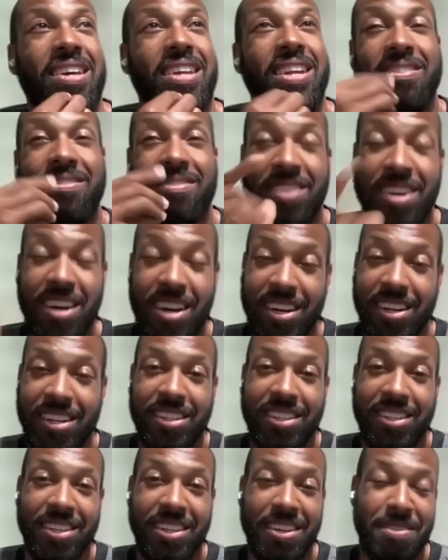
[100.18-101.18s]
And
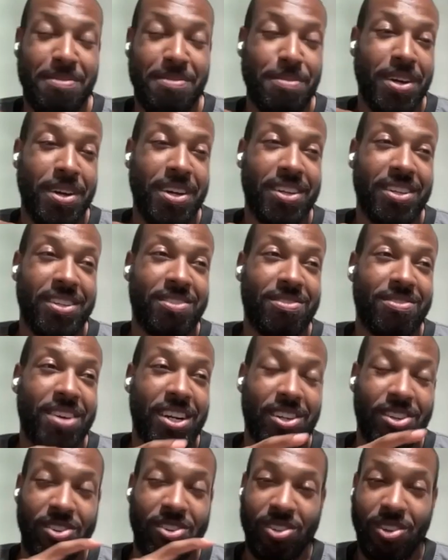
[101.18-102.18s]
ironically, my
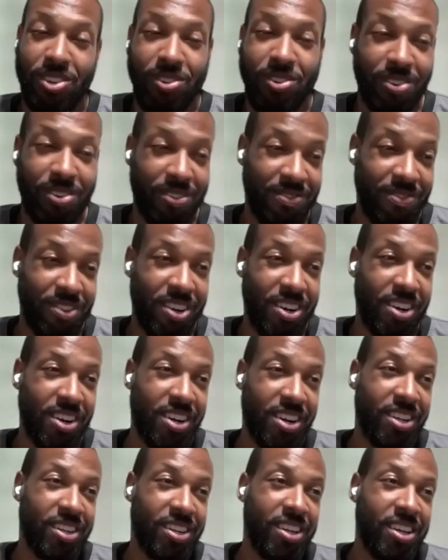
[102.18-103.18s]
director, Logan
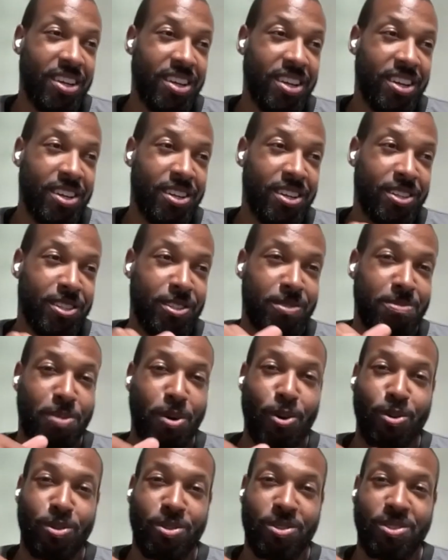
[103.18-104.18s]
Bond,
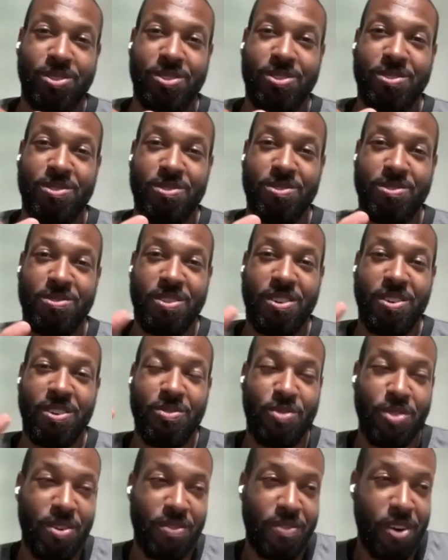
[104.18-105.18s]
spoke to
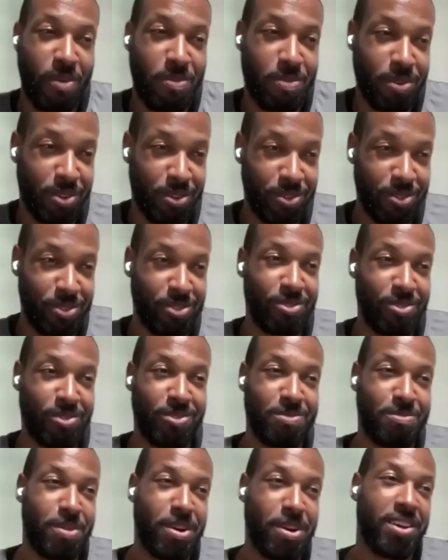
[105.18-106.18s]
one of our
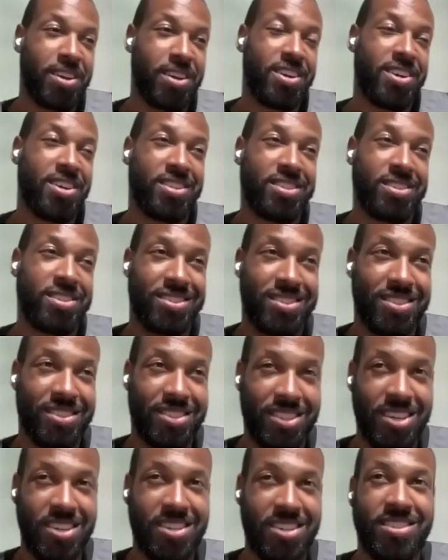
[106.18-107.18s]
producers, Mayon
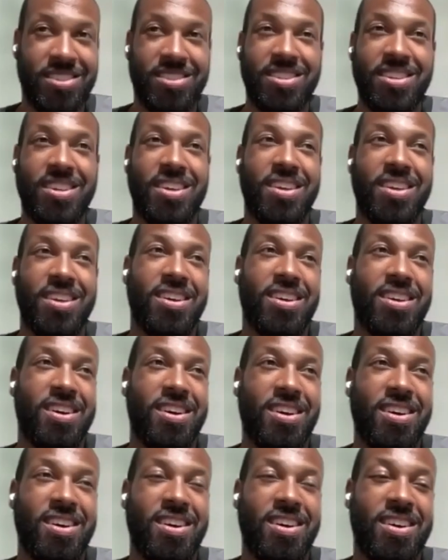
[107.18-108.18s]
Denton,
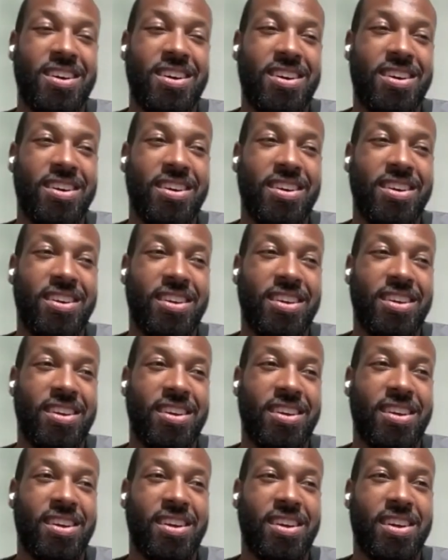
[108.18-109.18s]

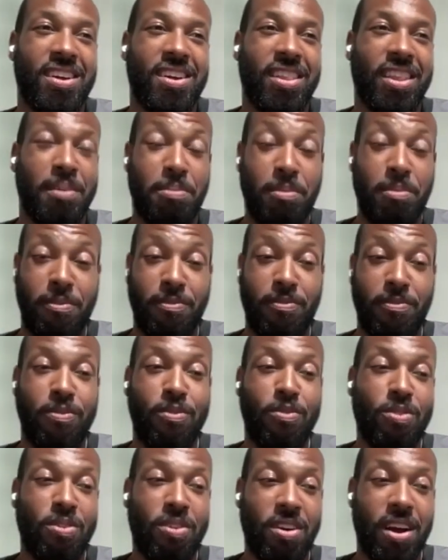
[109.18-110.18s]
like
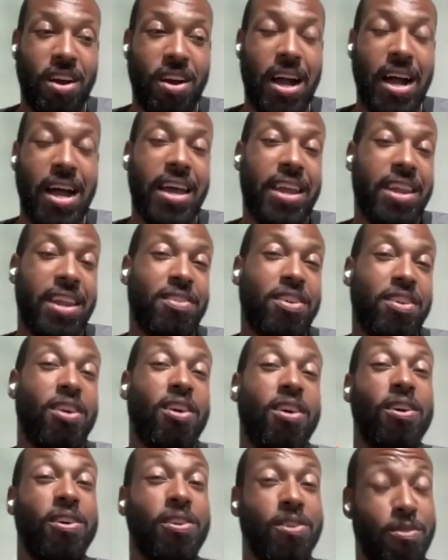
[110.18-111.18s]
before I had even
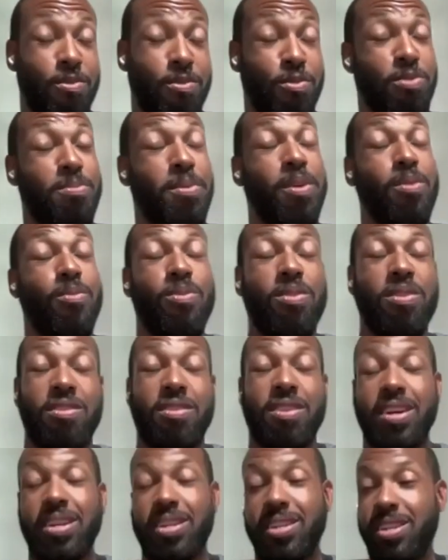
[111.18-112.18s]
called her with my
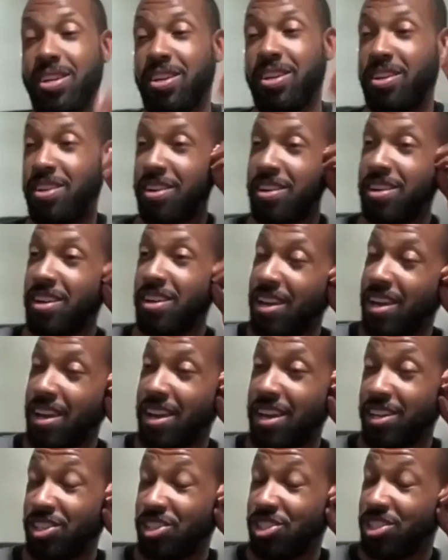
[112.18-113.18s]
wonner idea,
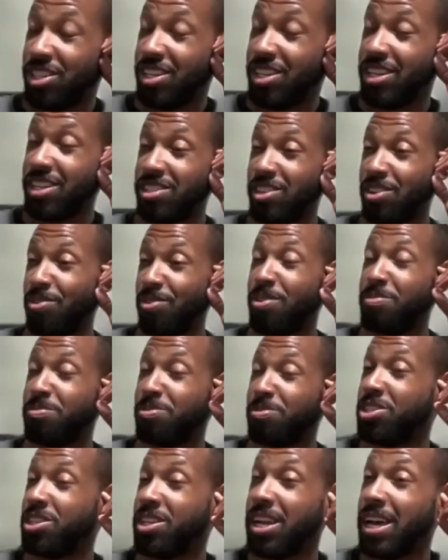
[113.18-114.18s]
and she had told him
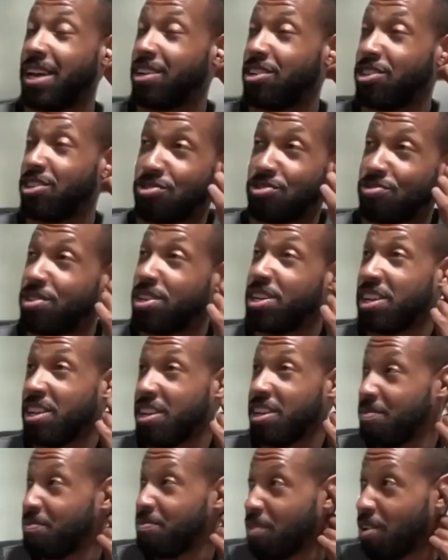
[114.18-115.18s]
she'd had a
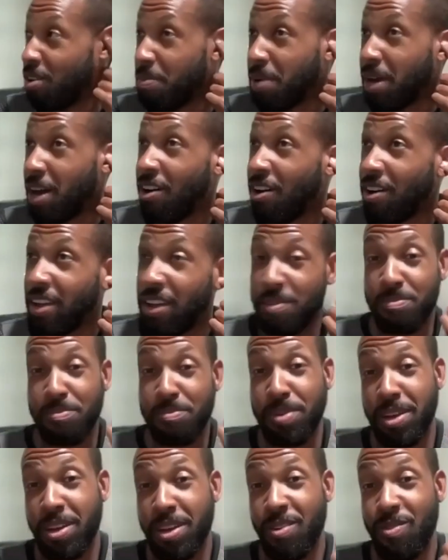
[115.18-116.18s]
dream about it
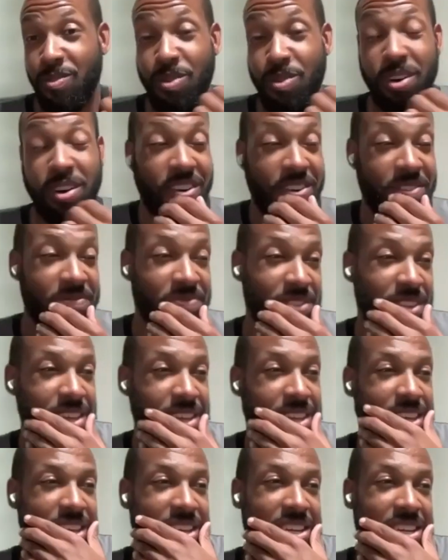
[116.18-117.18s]
being a wonner.
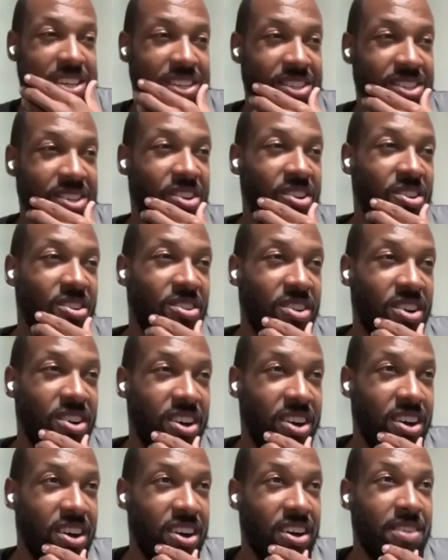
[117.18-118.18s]

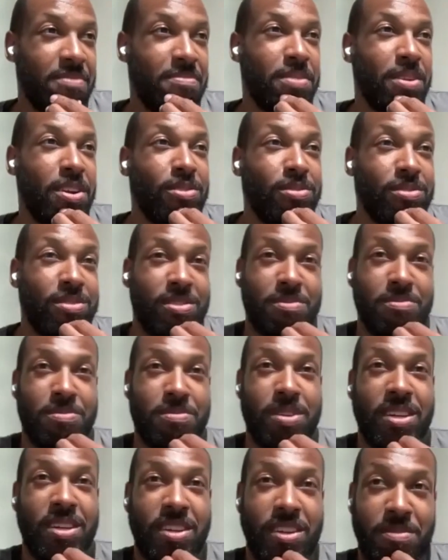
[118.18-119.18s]
So unbeknownst to
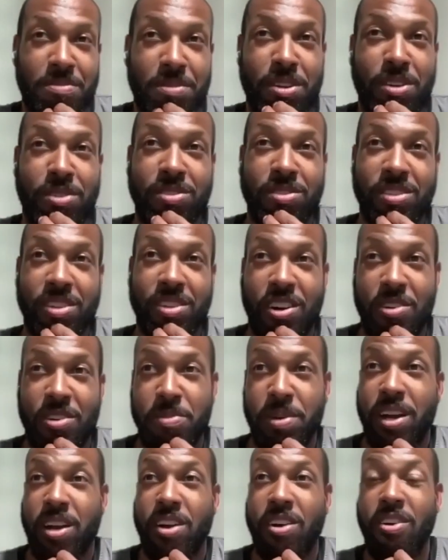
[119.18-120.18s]
me and unbeknownst to her,
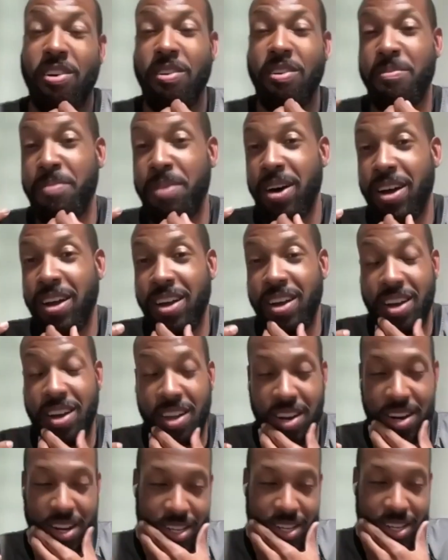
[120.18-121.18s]
but I called
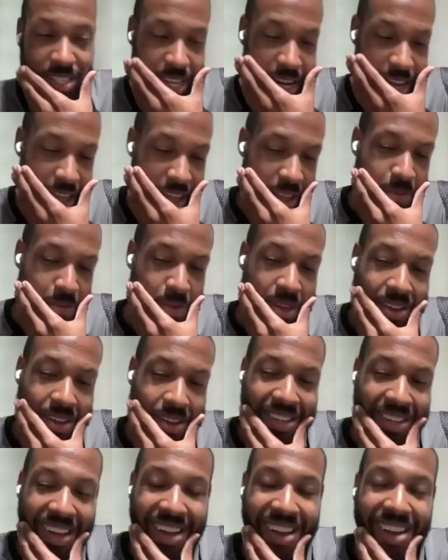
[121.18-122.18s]
Mayon and I said, hey man, I
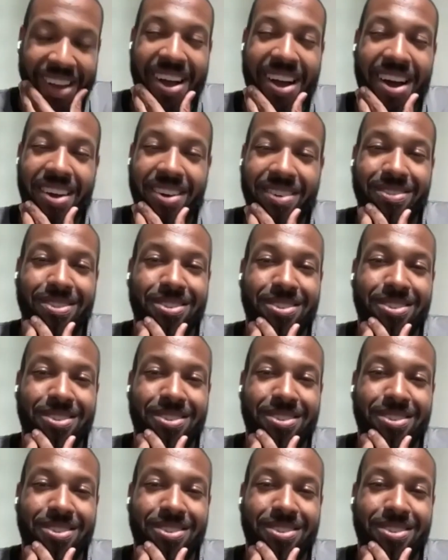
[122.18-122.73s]
was like, I kind